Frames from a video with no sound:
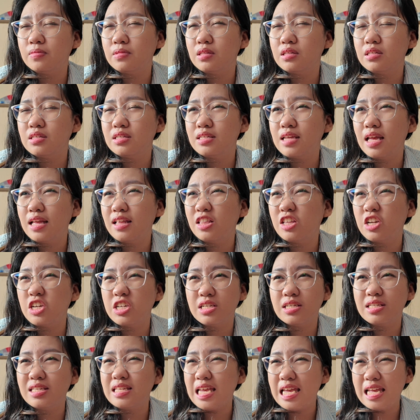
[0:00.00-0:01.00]
center
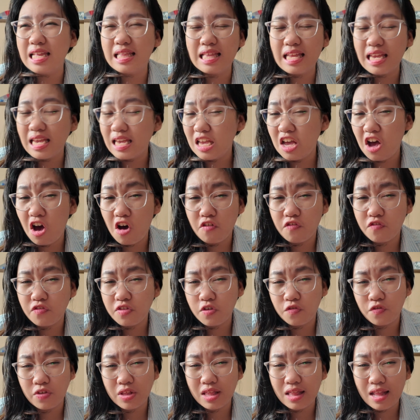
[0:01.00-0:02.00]
city of
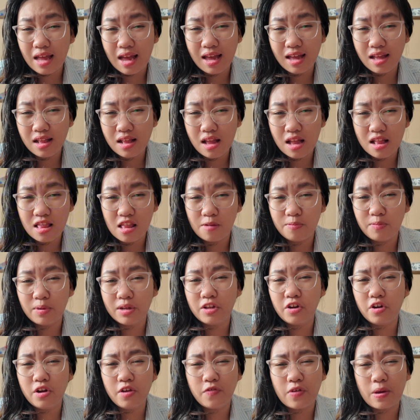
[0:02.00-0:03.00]
Newfoundland and
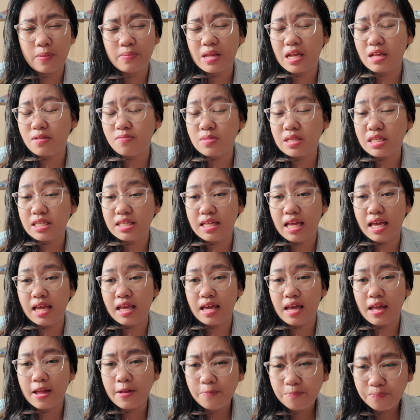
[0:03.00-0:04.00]
Labrador, if I'm not
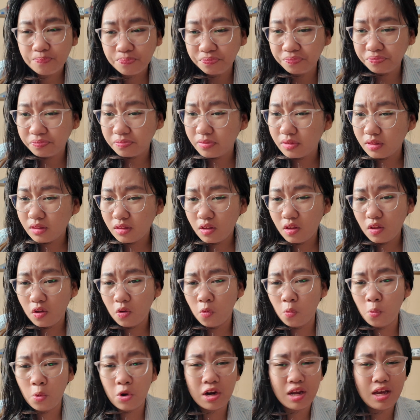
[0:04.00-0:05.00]
mistaken,
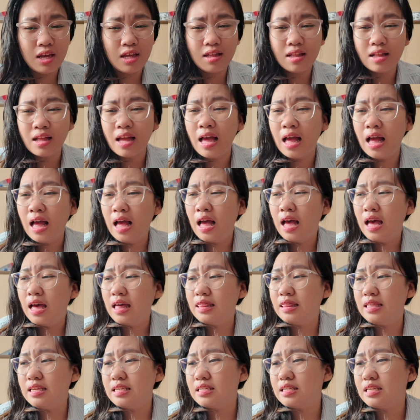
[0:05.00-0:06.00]
wherein
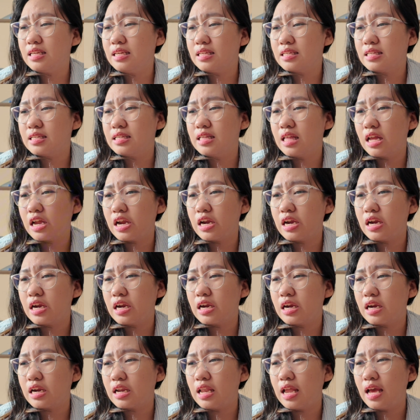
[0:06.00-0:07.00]
this is
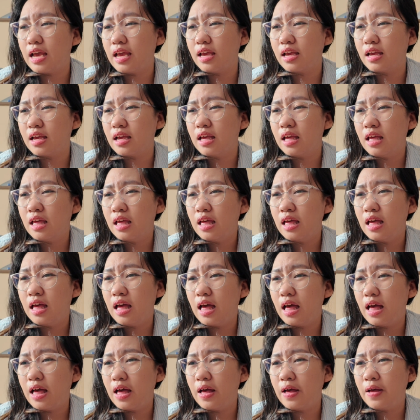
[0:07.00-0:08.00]
their like
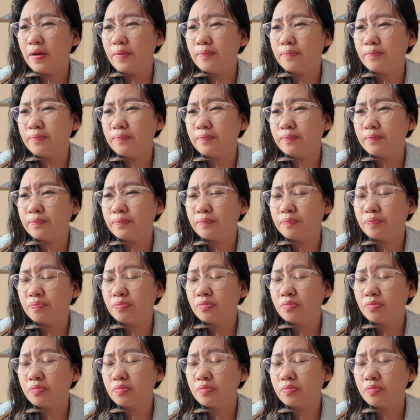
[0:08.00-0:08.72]
I